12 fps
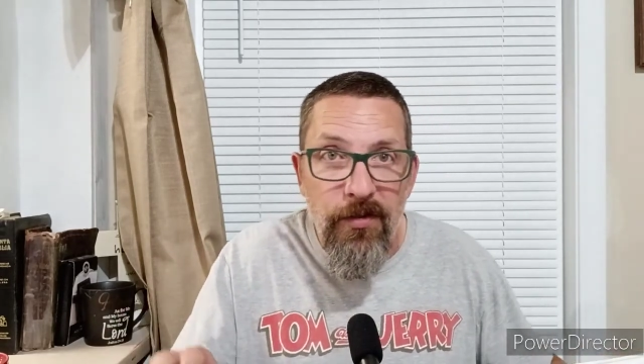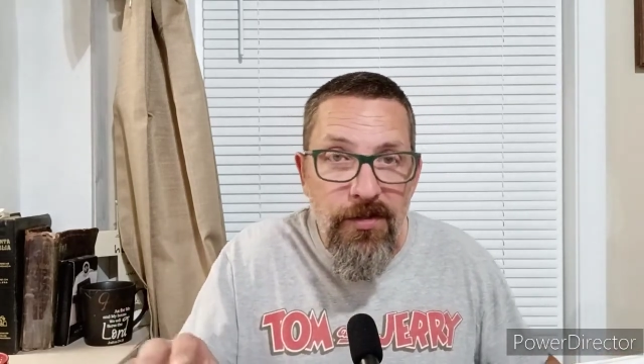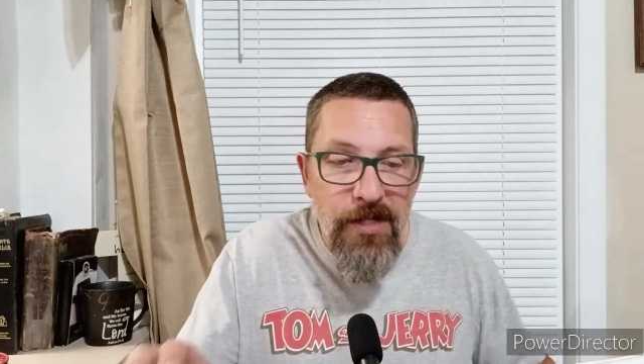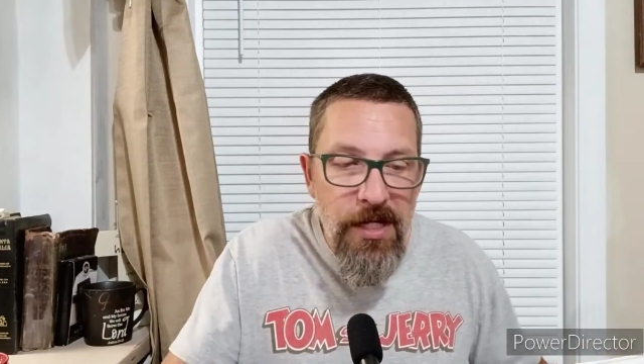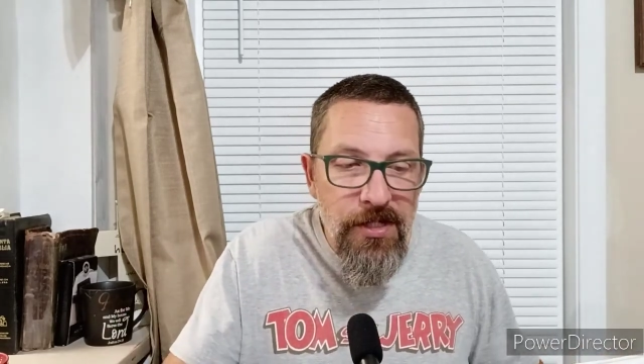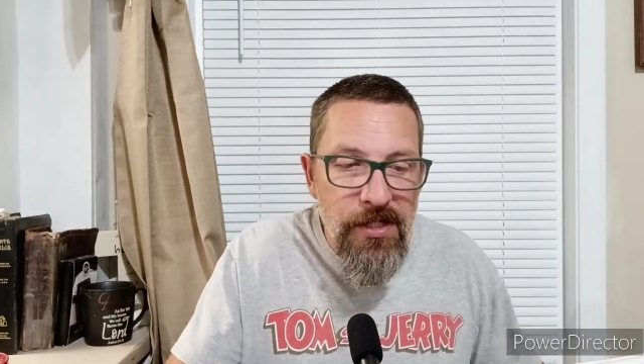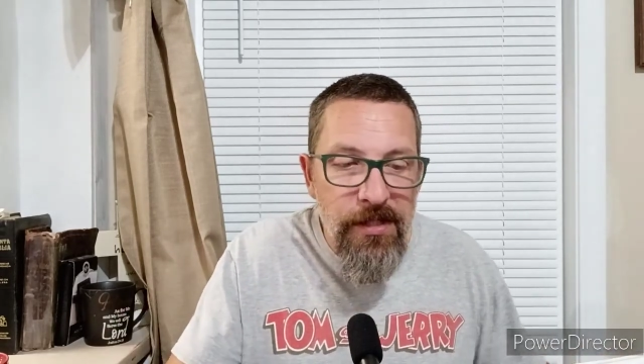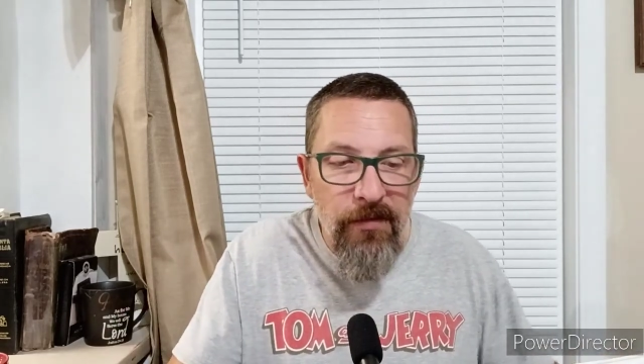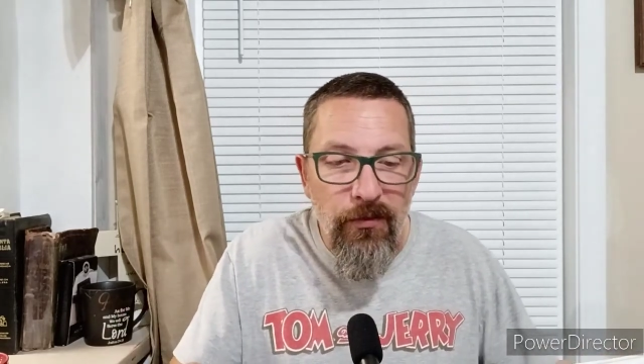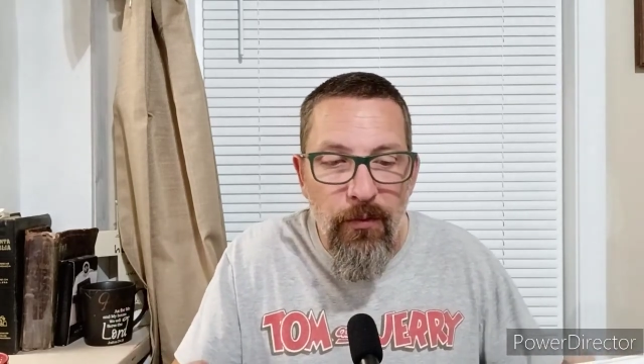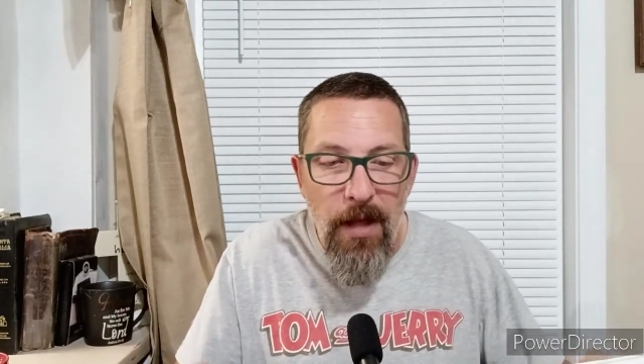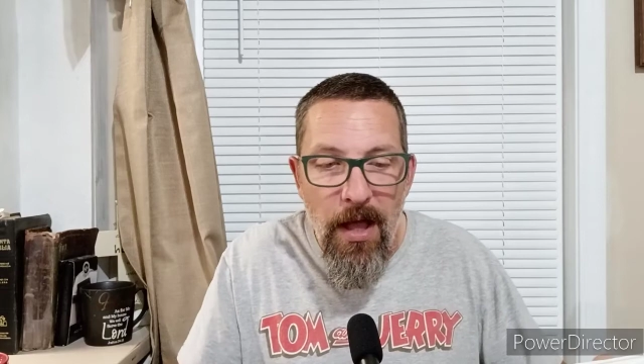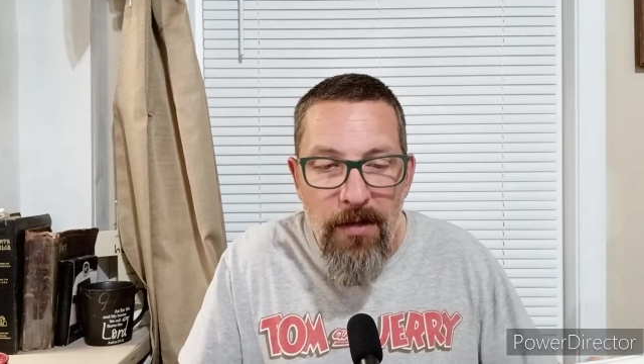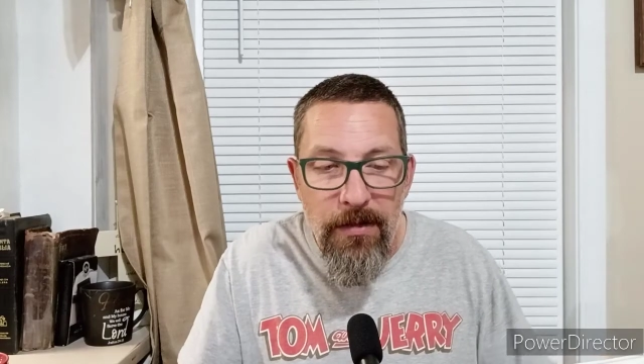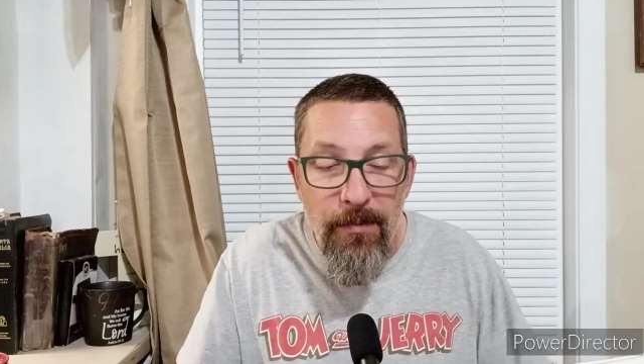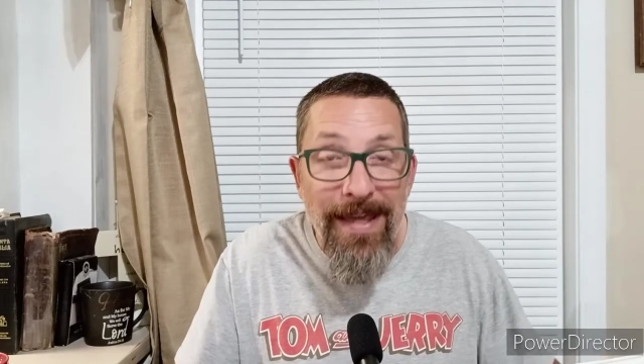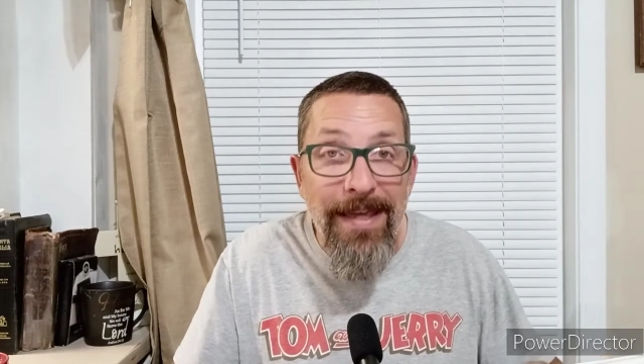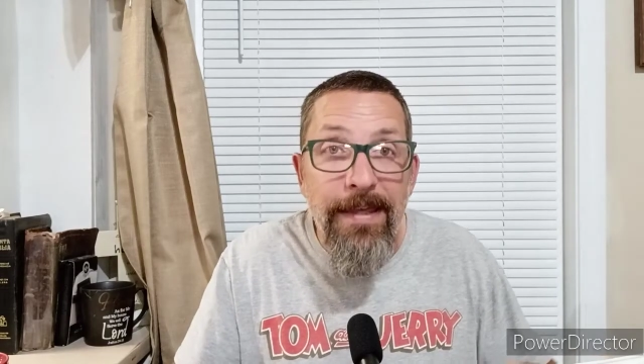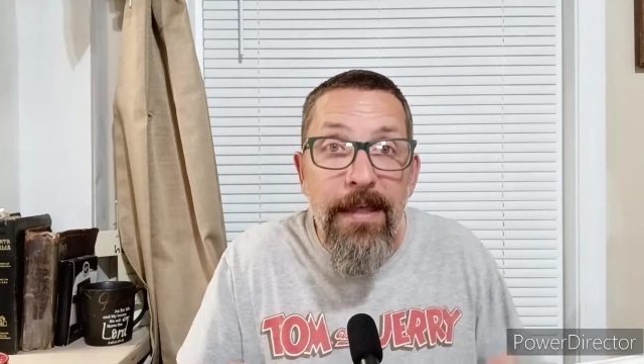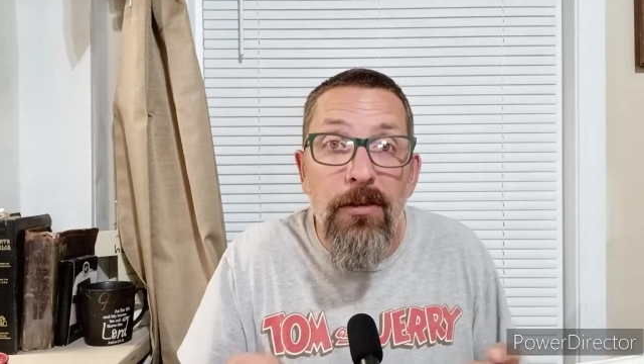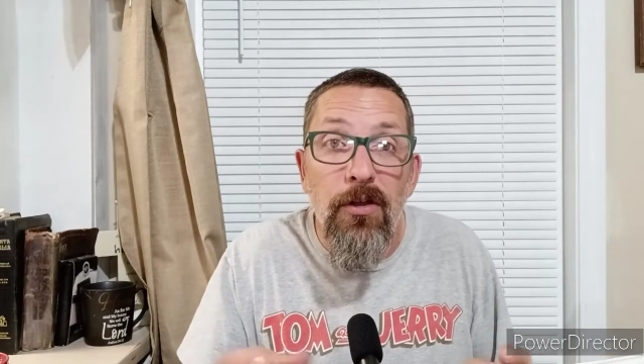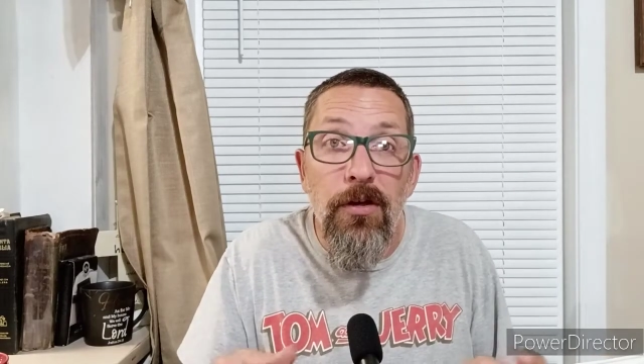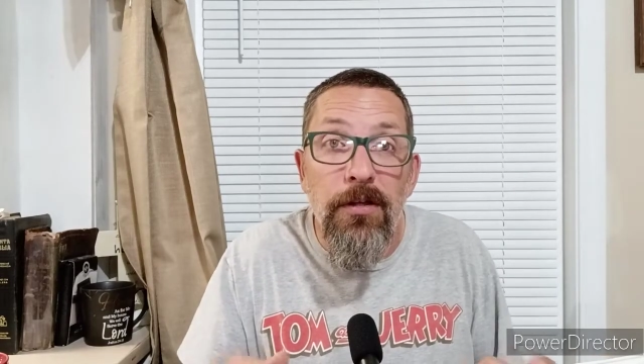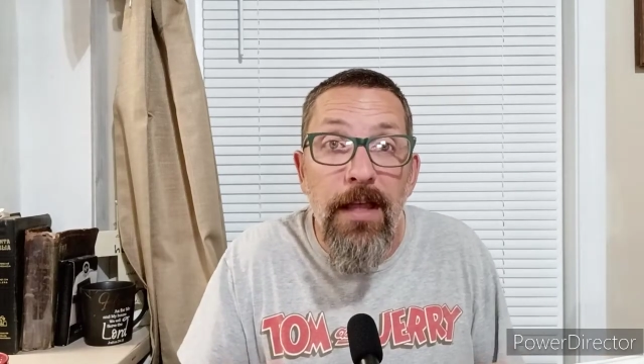and changing things around and making it
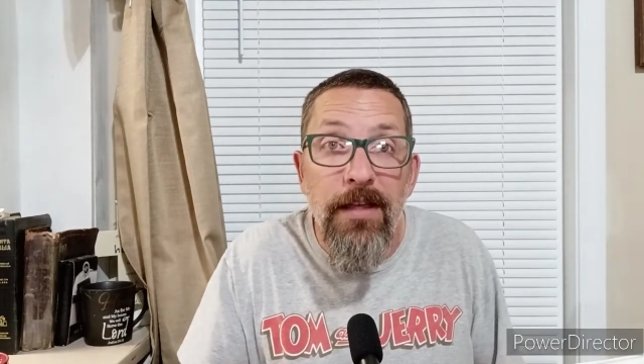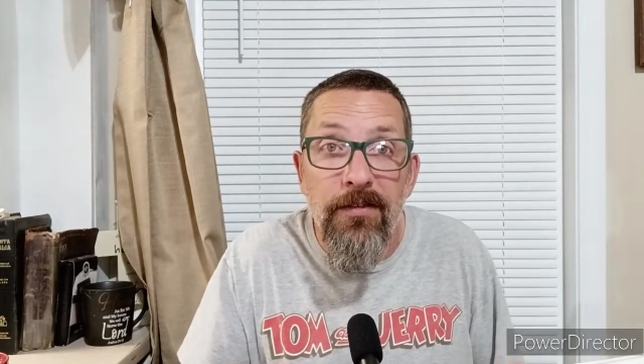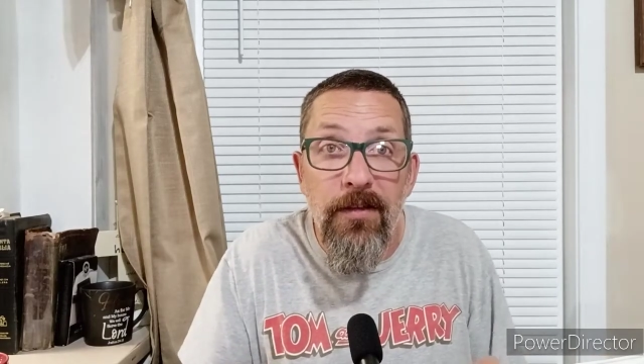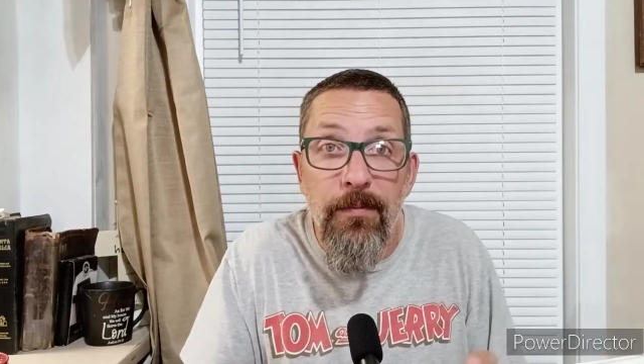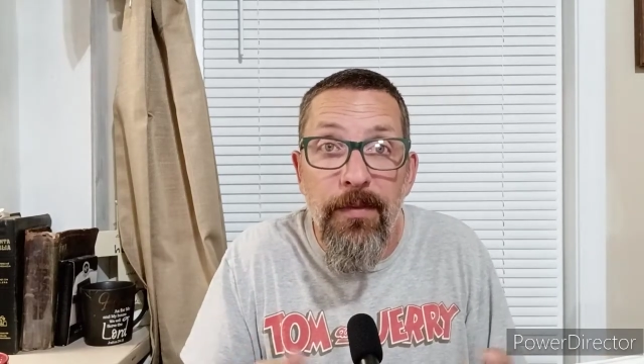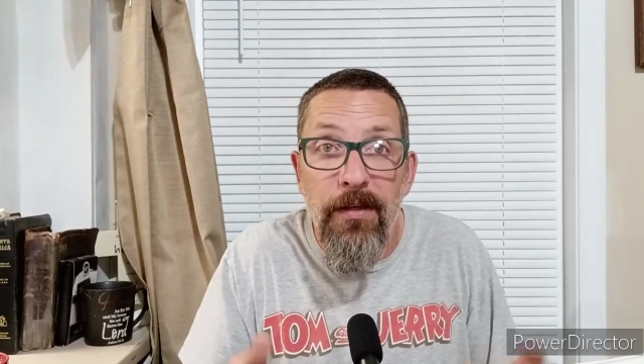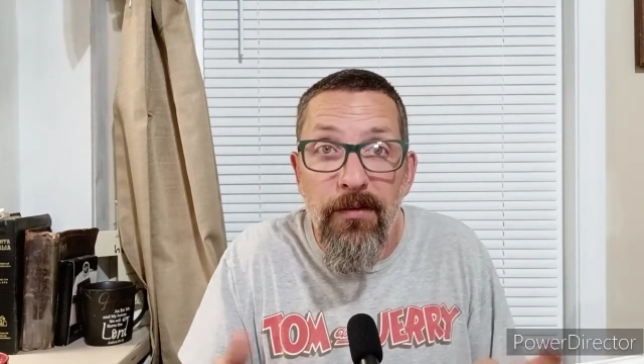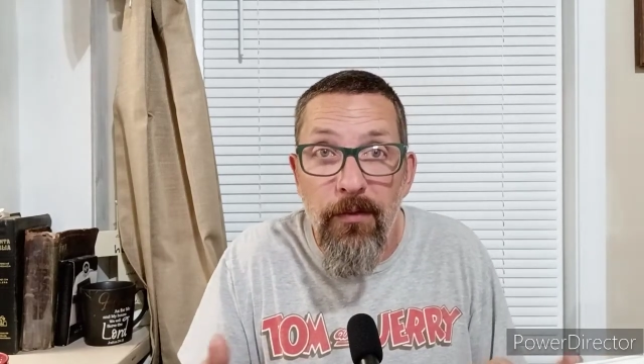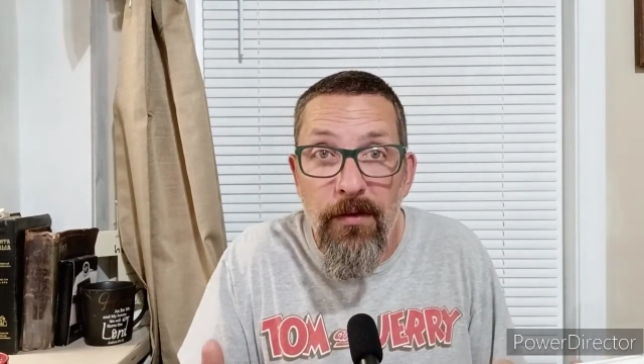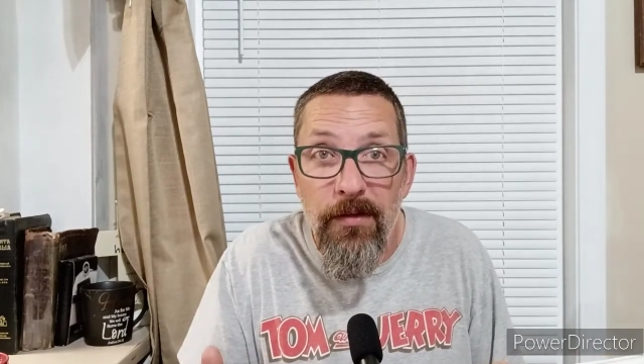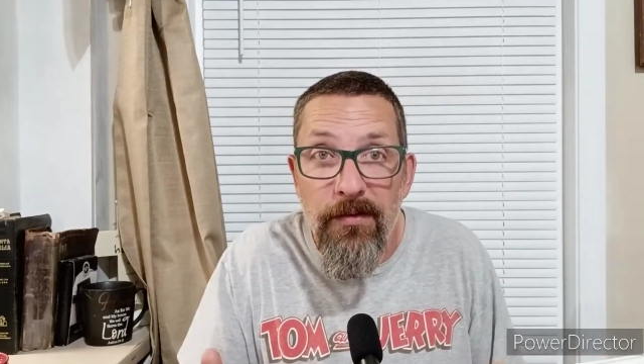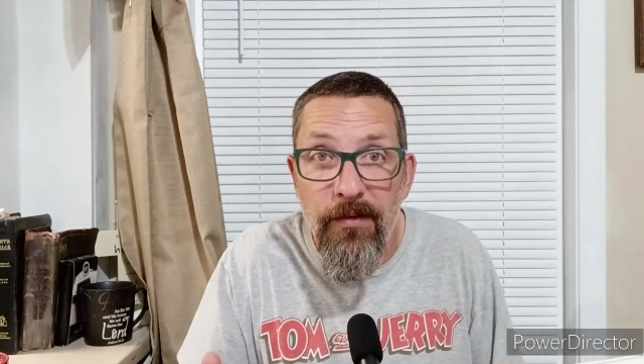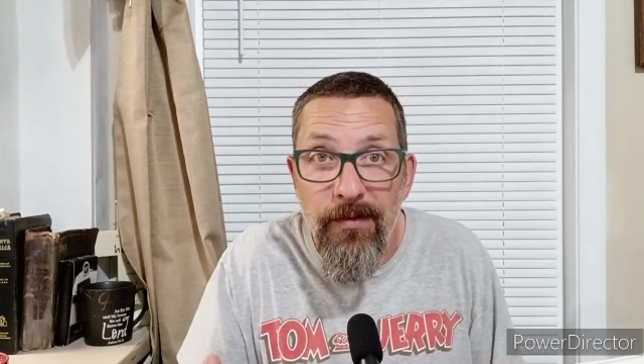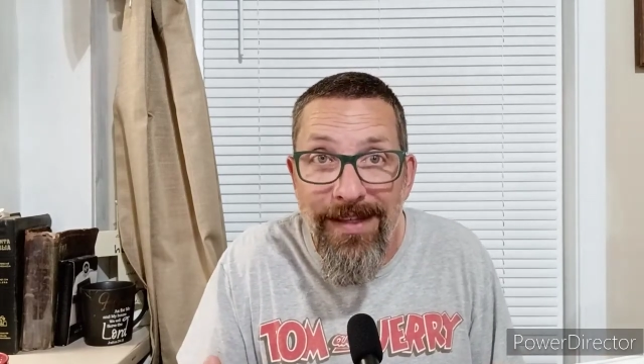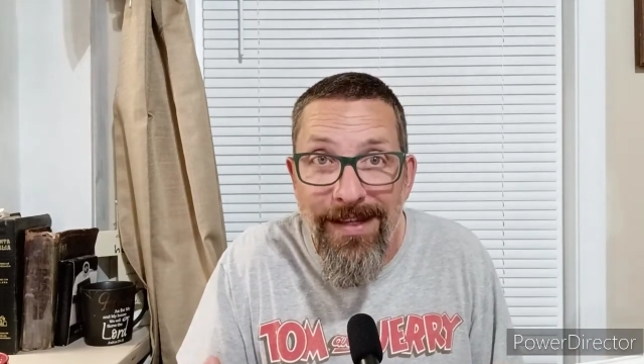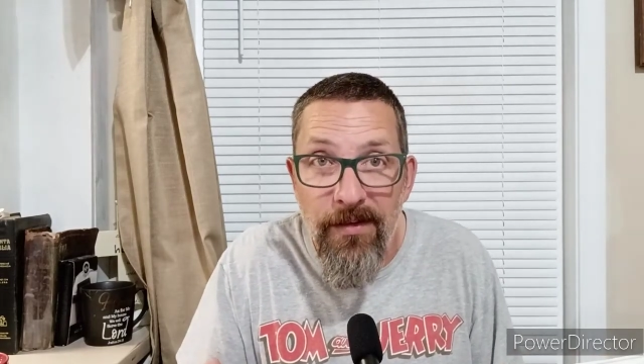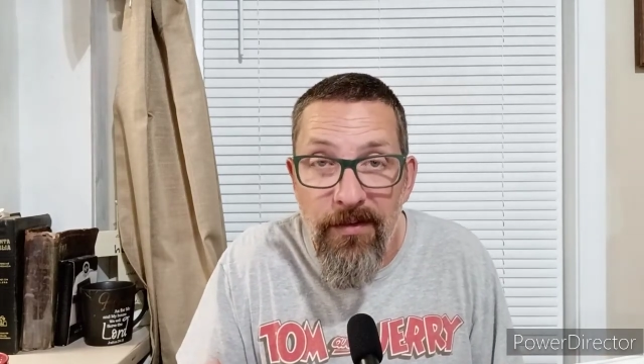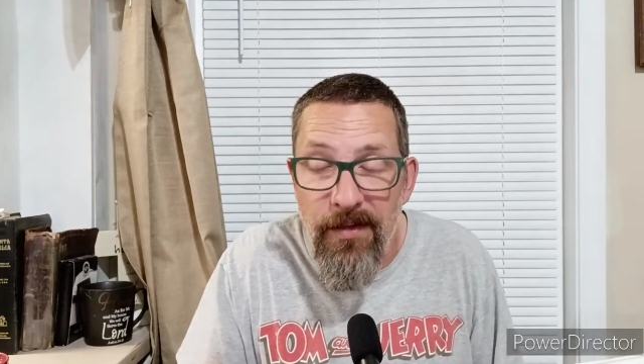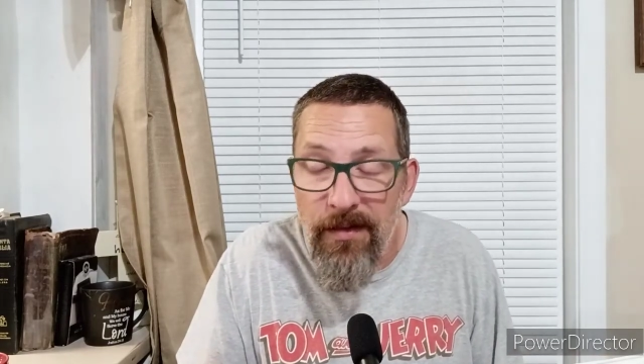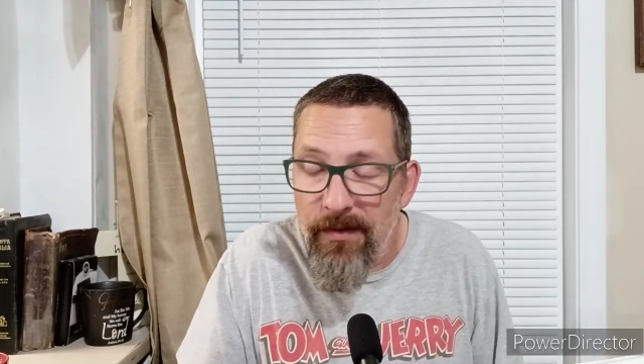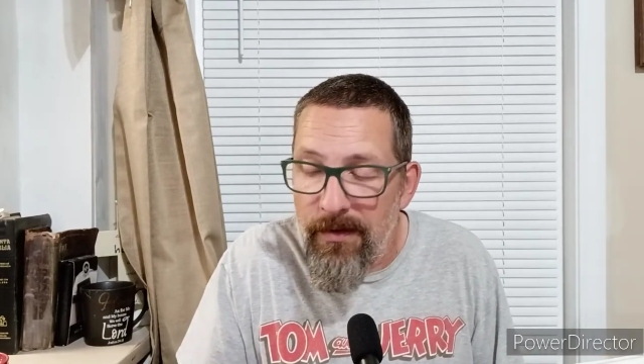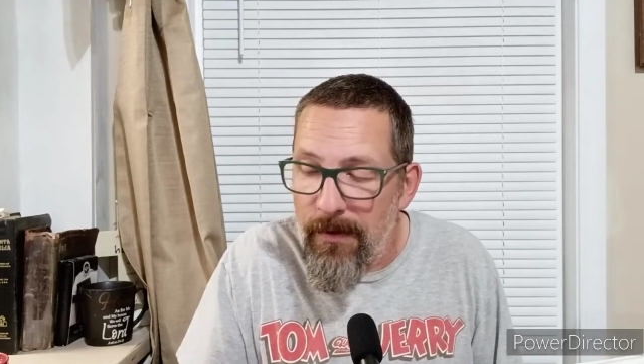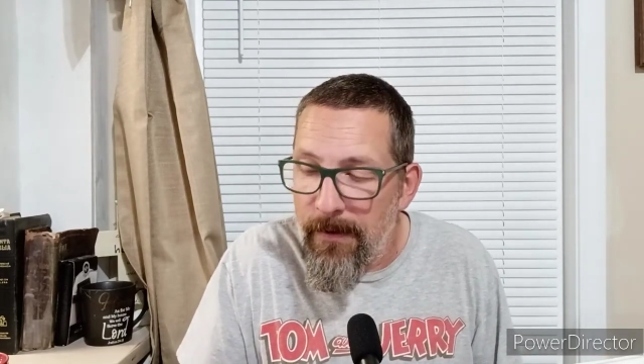look like something's relatively innocent.